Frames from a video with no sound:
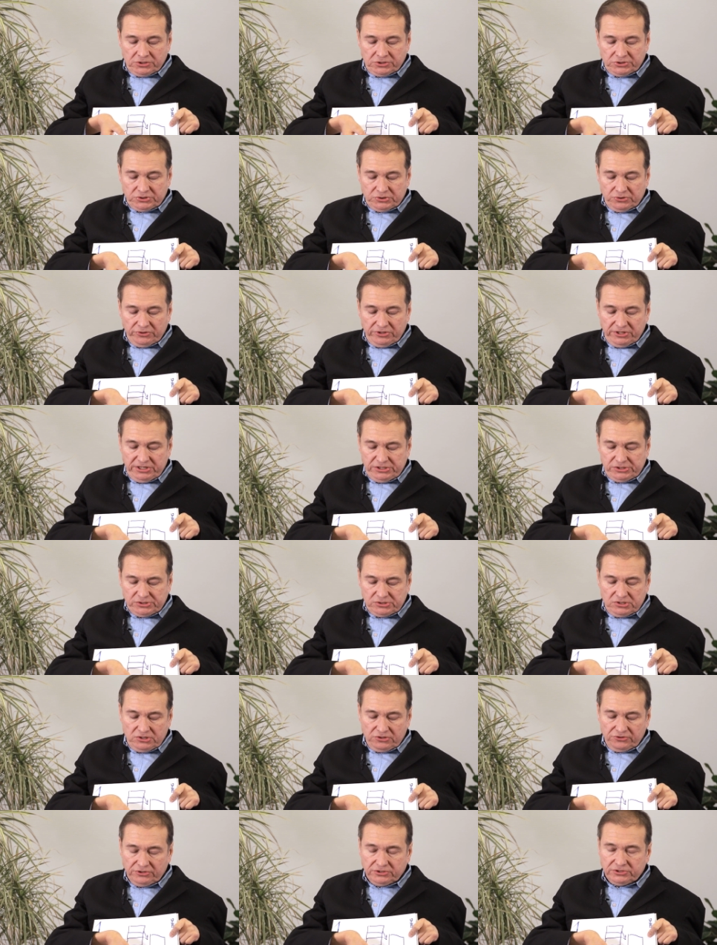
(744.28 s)
So these
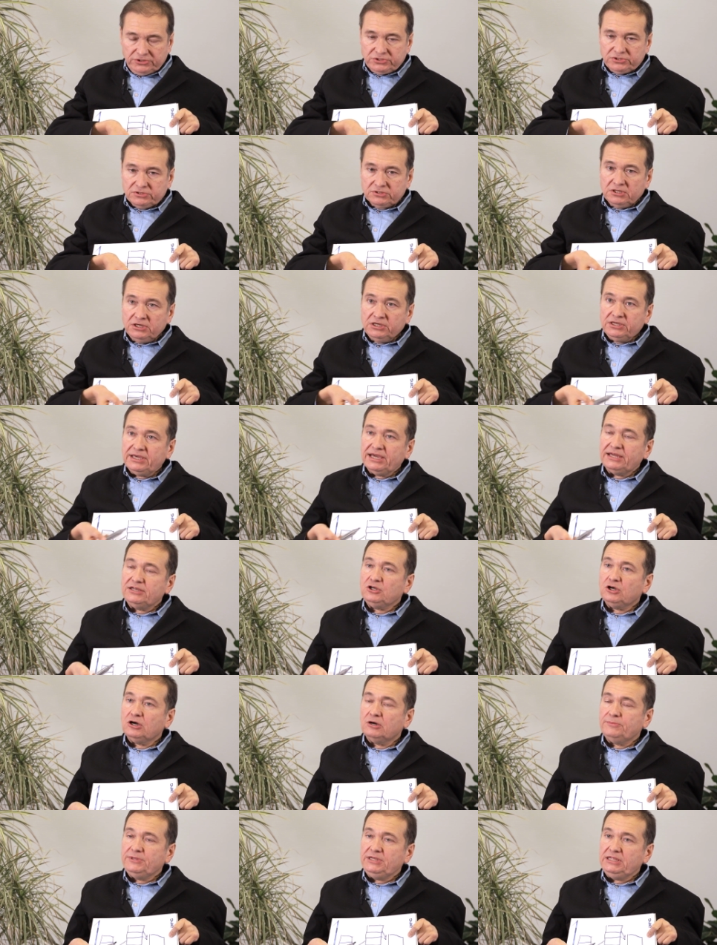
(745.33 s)
neurons can
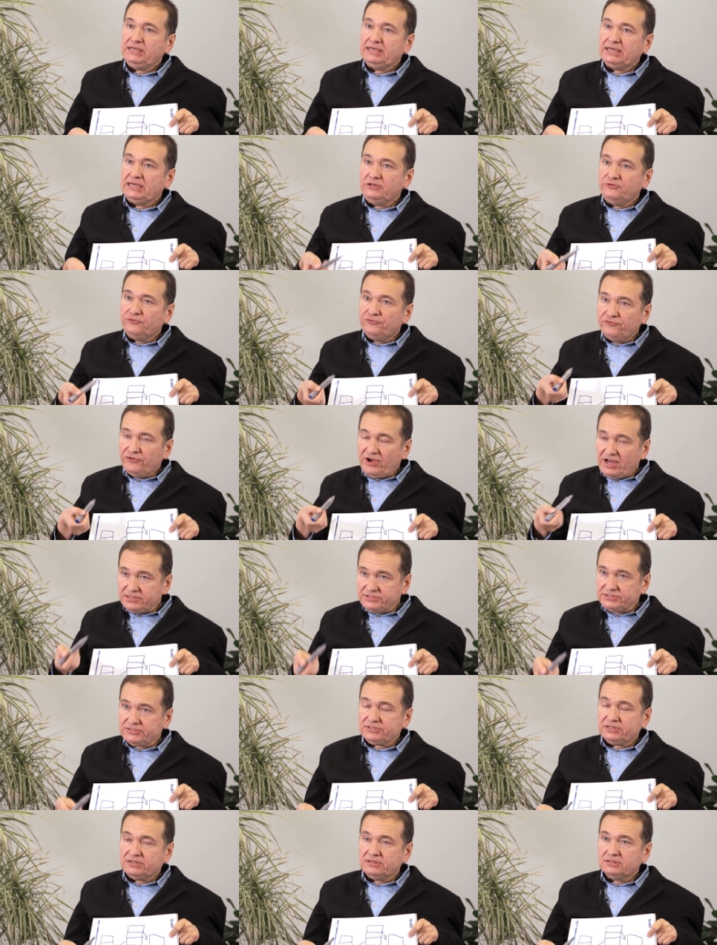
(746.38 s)
communicate
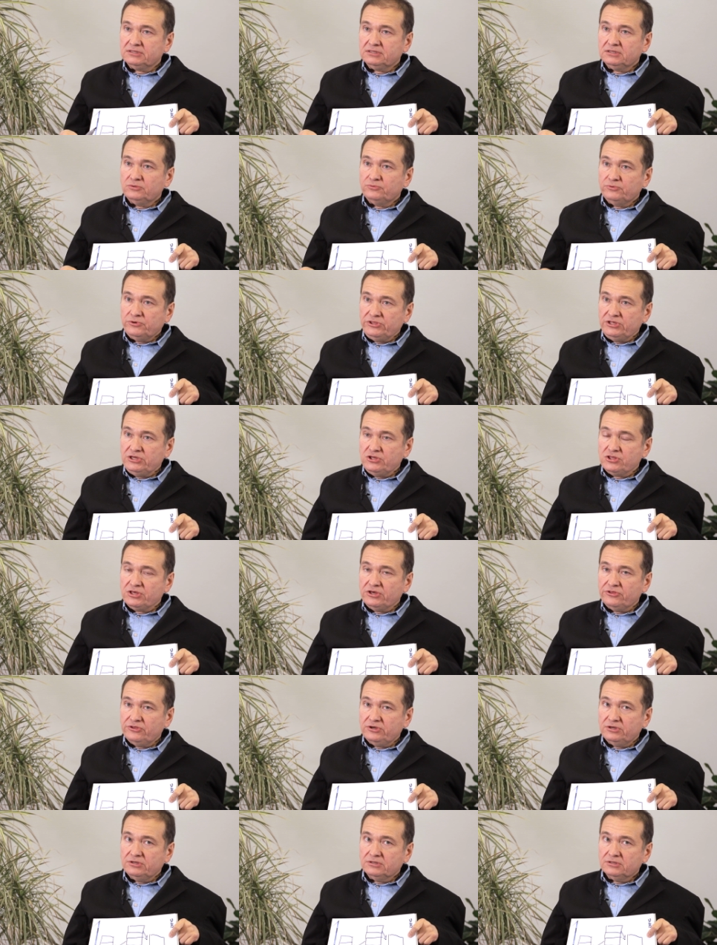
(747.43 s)
faster with each
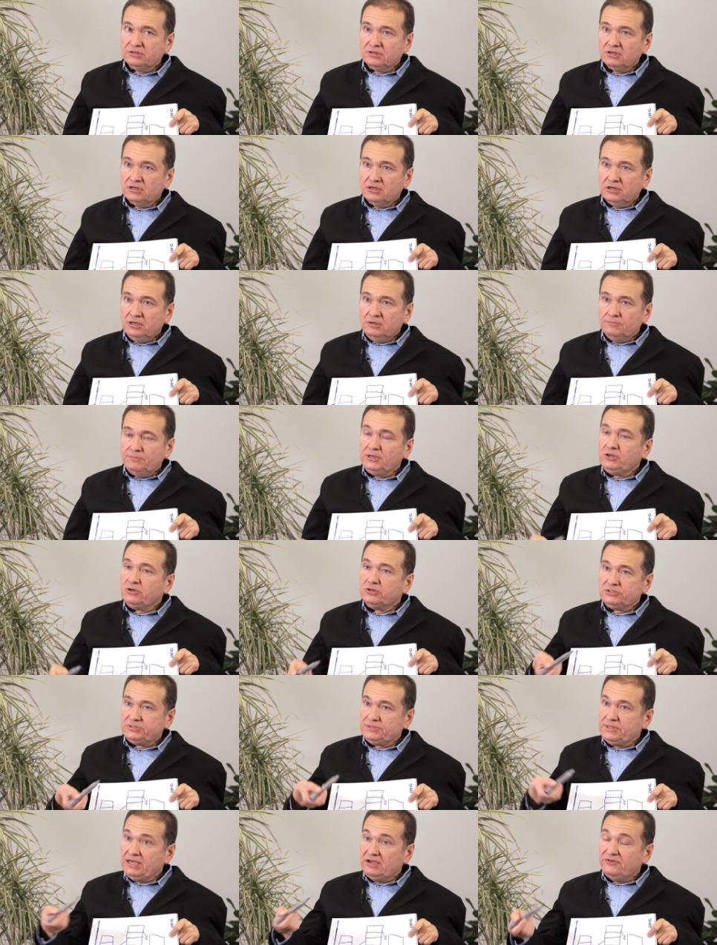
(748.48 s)
other
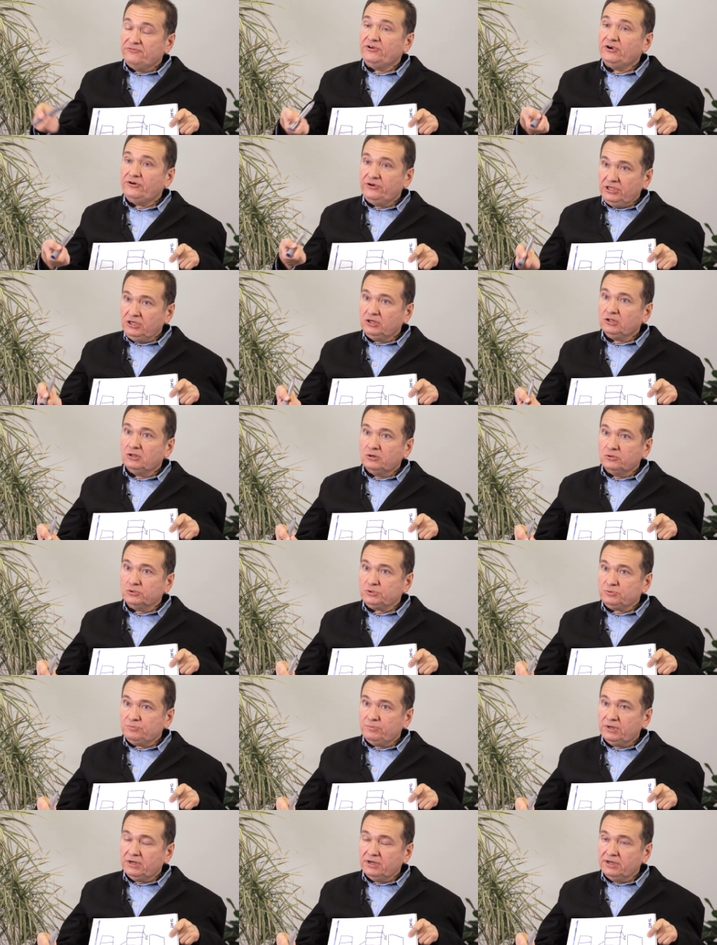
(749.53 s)
because they are very close
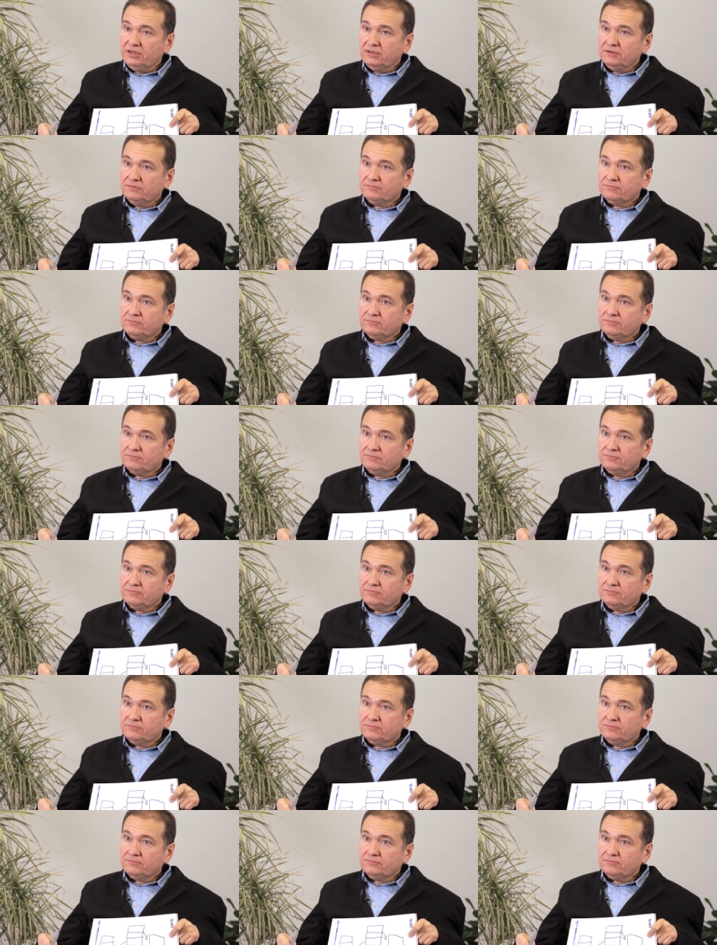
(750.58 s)
by.